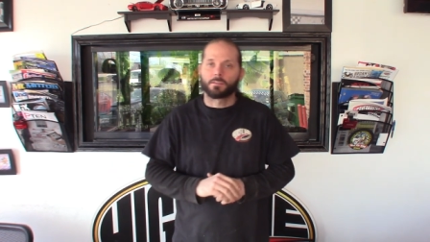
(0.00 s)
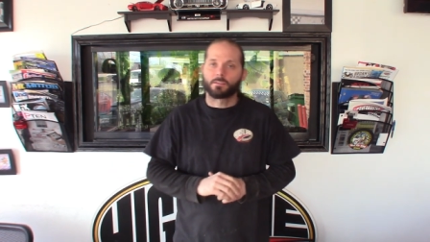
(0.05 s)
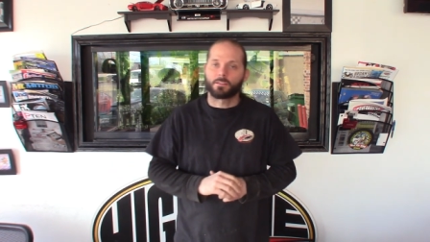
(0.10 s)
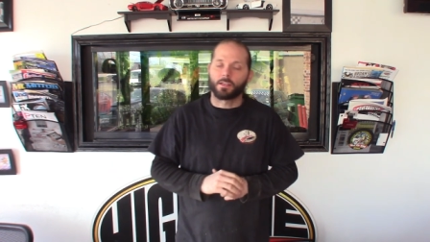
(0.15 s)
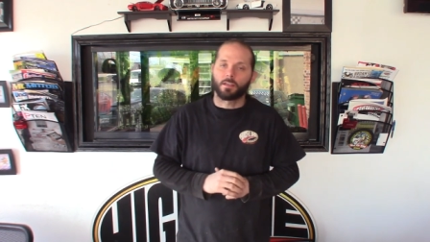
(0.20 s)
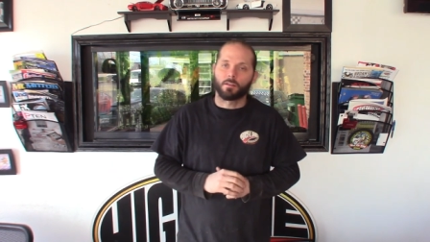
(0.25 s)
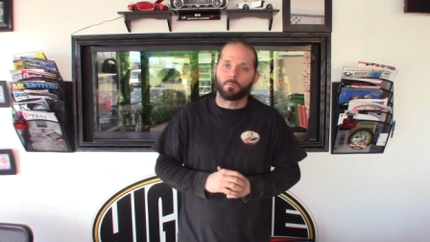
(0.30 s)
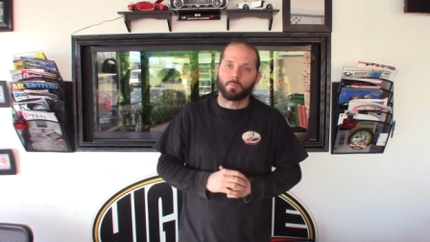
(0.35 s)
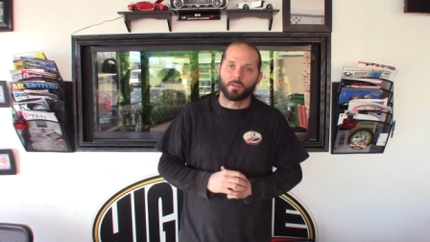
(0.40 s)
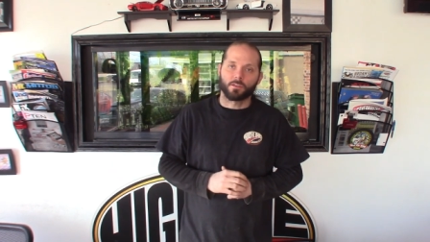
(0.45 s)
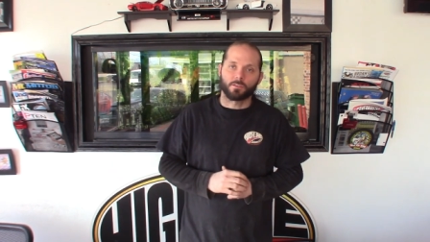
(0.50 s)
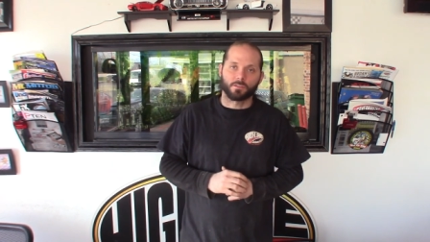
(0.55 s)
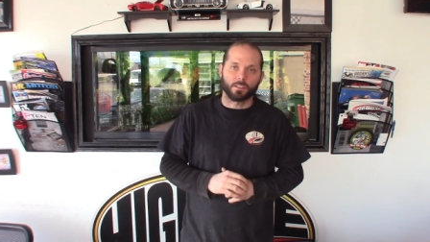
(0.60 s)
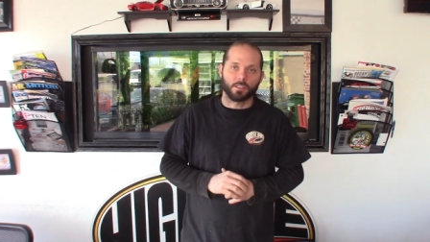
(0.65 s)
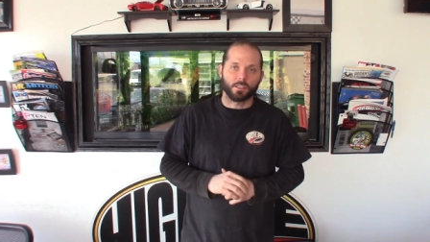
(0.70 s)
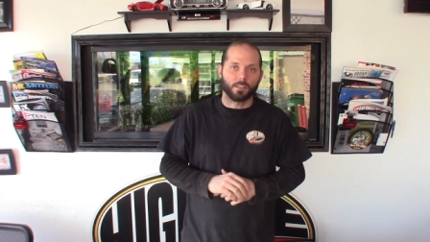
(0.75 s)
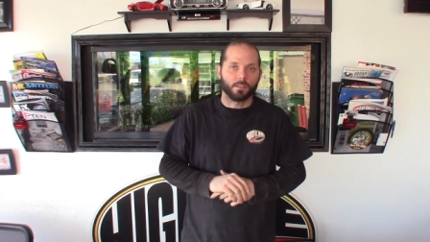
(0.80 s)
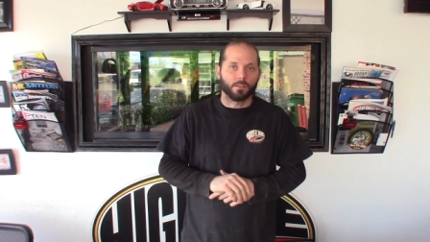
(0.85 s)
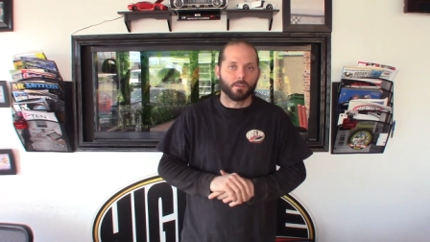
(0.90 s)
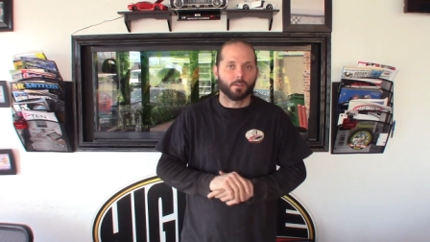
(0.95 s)
staying
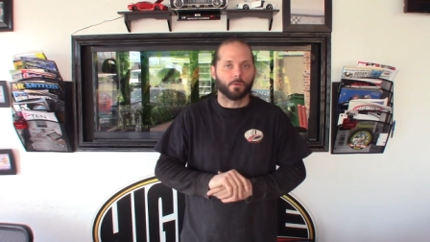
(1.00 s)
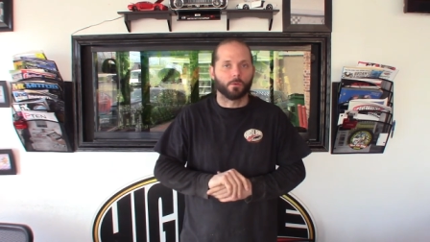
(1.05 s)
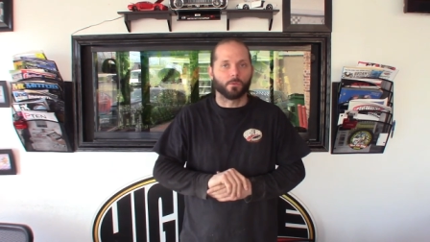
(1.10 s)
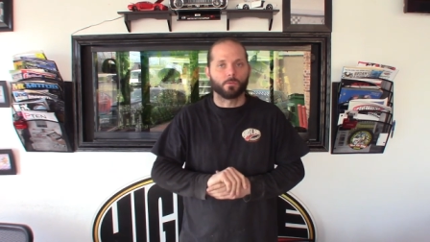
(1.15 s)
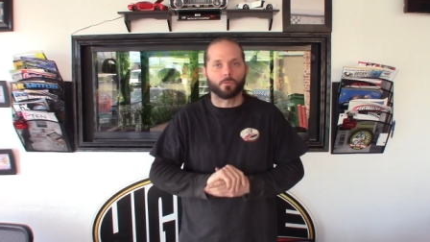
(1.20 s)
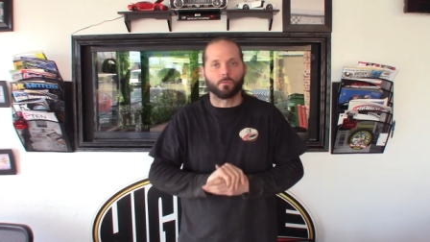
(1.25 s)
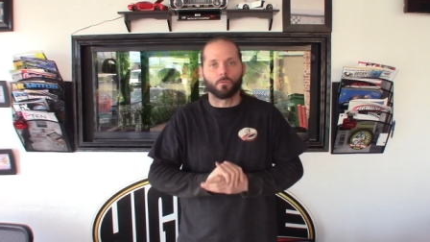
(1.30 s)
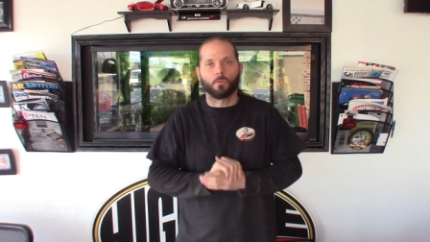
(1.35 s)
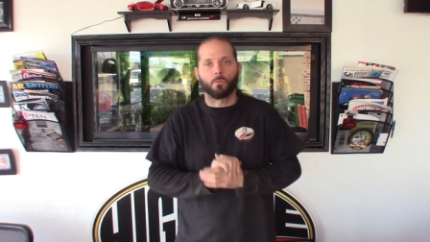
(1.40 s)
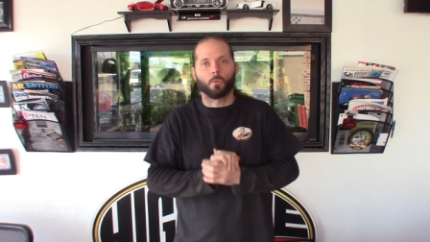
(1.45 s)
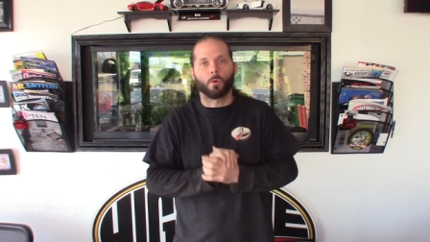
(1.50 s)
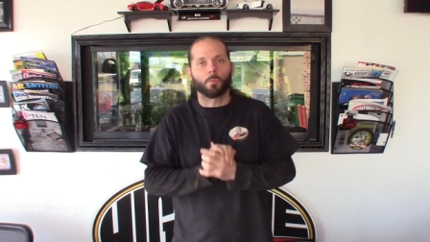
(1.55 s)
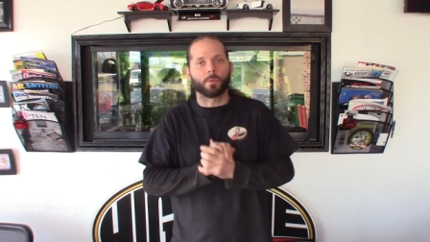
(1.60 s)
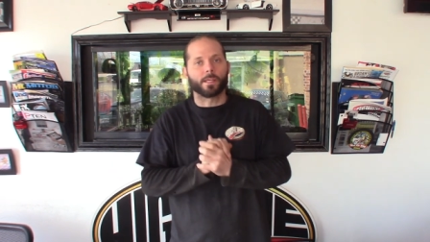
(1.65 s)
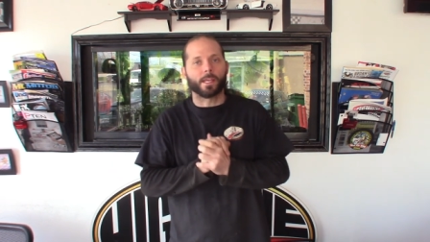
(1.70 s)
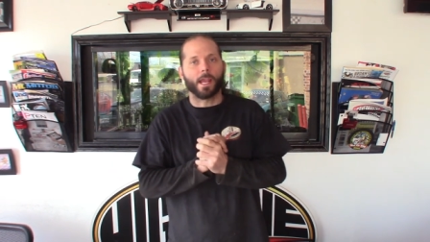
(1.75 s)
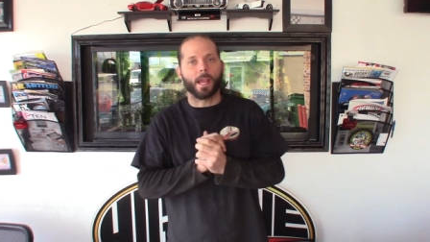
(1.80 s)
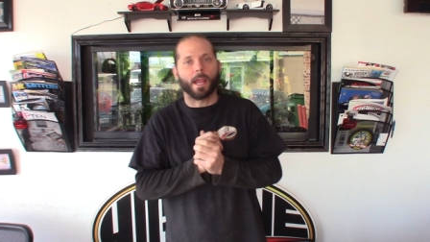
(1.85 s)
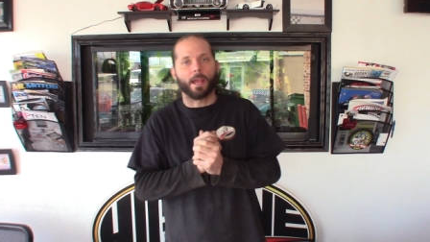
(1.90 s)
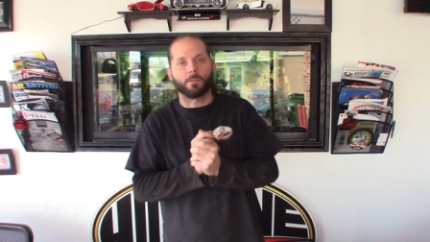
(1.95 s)
busy, you know, doing what we
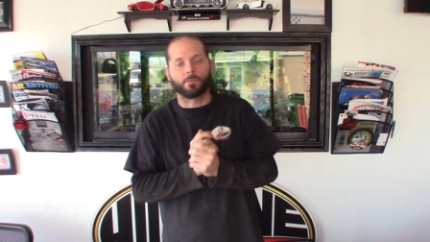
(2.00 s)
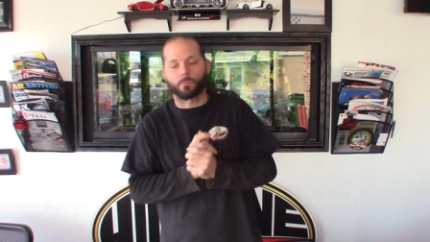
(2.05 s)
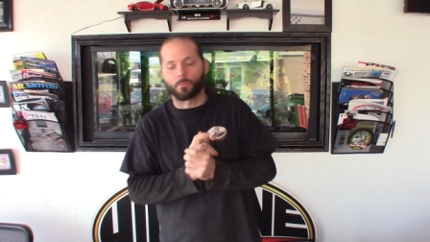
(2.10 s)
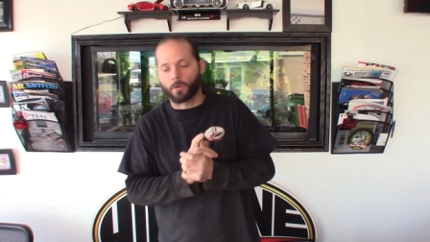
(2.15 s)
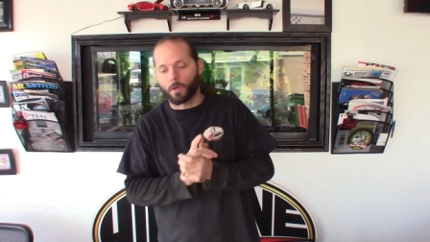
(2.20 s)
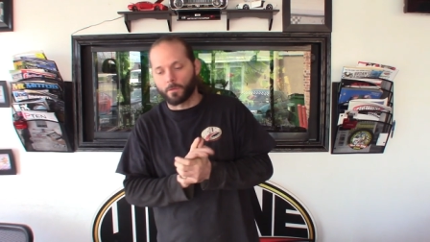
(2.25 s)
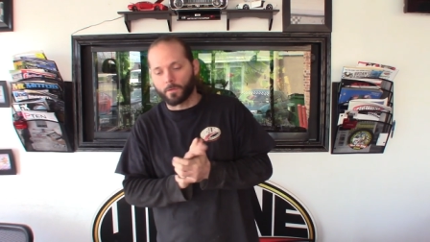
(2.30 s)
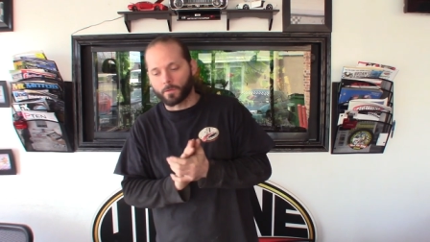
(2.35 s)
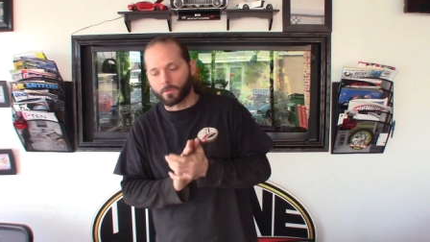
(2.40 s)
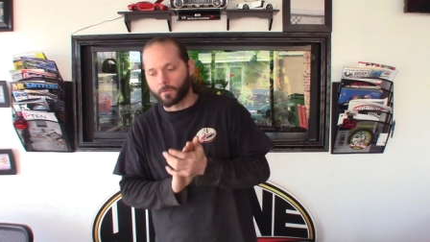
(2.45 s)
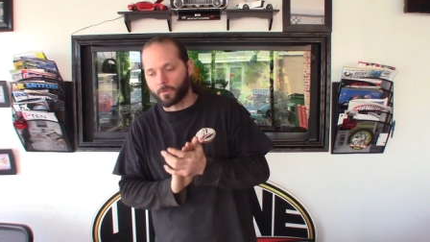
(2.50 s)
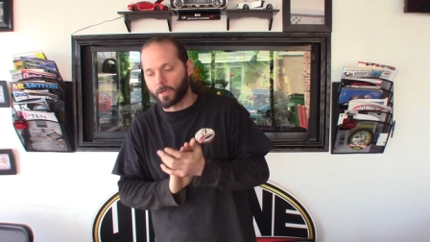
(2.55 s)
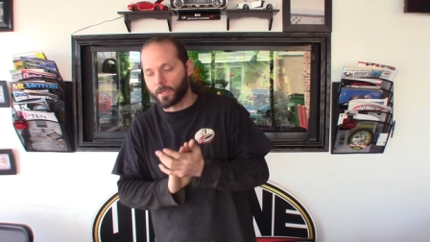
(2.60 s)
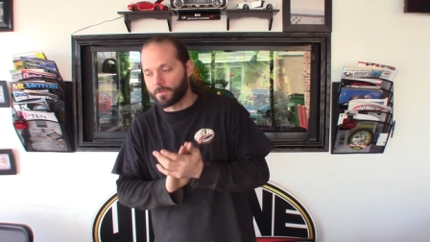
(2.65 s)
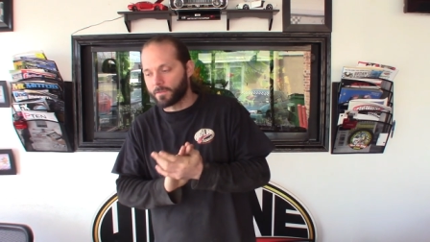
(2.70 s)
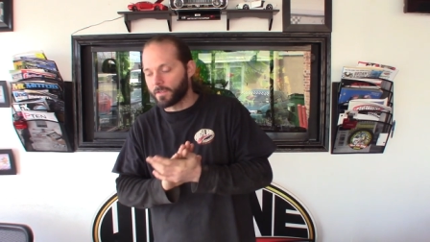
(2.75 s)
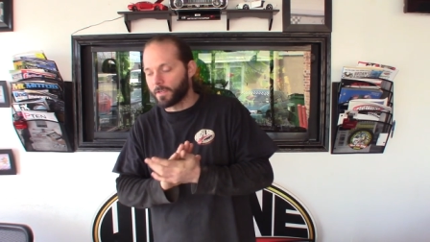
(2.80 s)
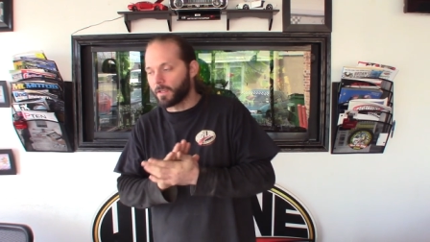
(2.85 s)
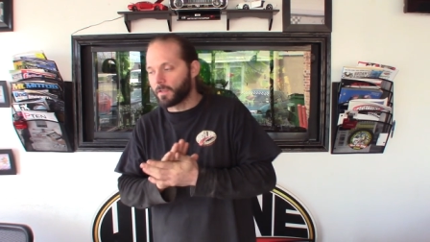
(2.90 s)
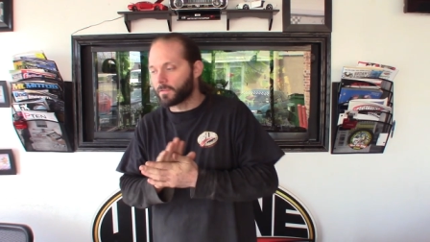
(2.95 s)
can through all this
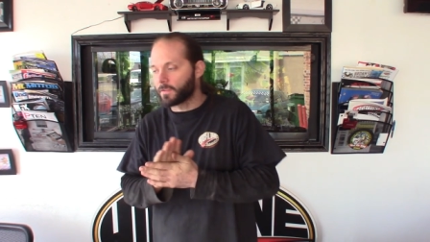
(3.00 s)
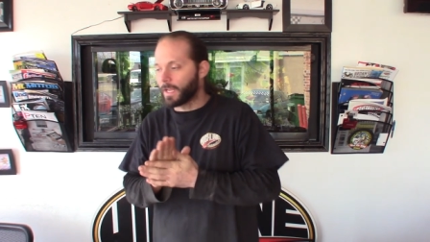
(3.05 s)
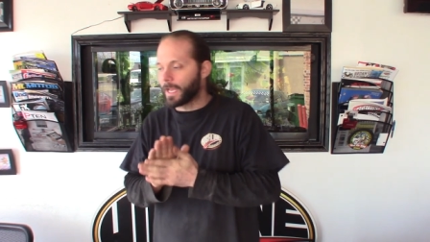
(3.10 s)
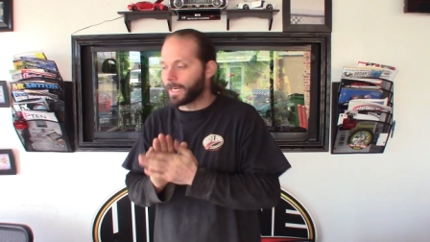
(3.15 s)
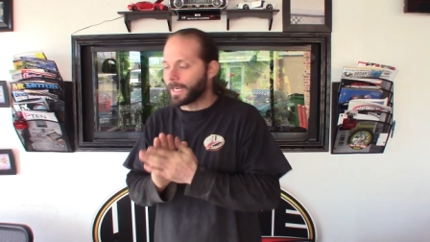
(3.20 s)
craziness.